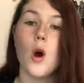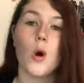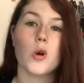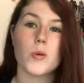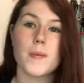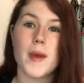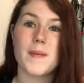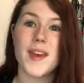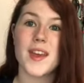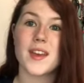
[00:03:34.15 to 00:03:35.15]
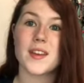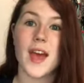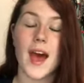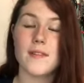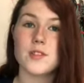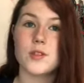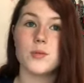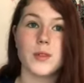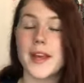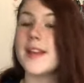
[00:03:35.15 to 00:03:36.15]
or we maybe have to
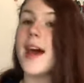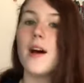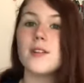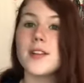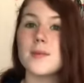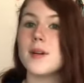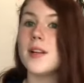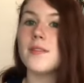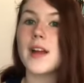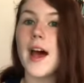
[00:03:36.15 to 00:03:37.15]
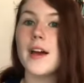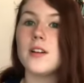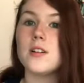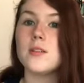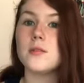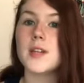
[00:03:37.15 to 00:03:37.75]
lay down in the middle of an aisle